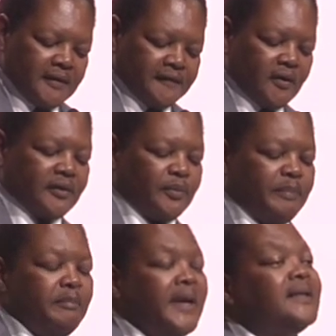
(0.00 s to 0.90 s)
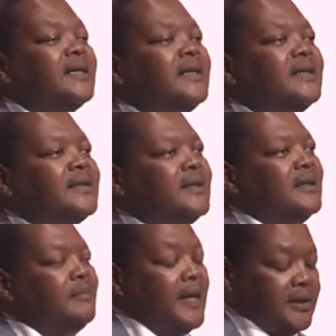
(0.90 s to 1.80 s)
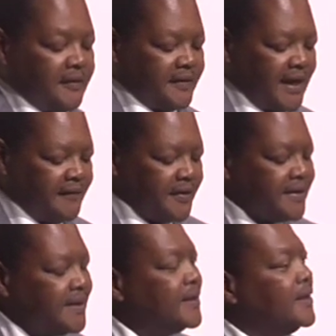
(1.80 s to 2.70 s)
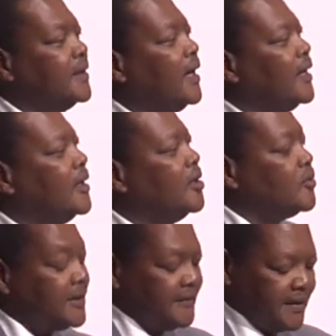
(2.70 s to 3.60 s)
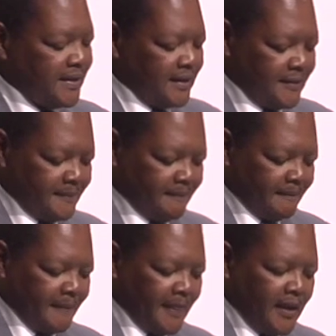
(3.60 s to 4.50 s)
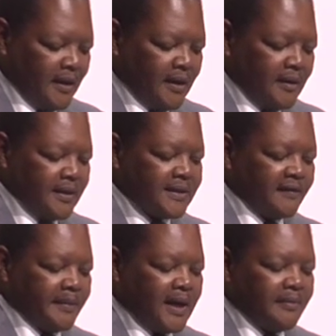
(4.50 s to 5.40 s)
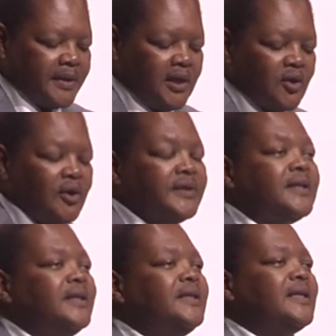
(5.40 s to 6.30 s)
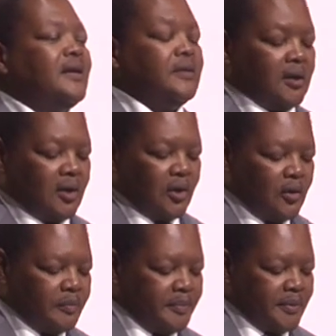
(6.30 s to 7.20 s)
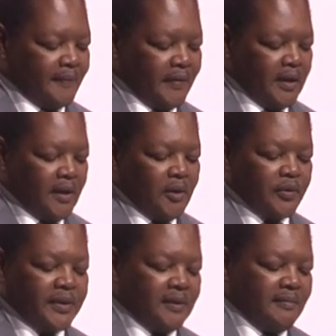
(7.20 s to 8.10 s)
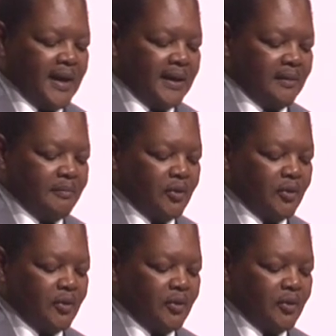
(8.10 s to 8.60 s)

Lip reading: The 4th matter is the matter of diversity and inclusivity. These have become key concerns around the globe within mining.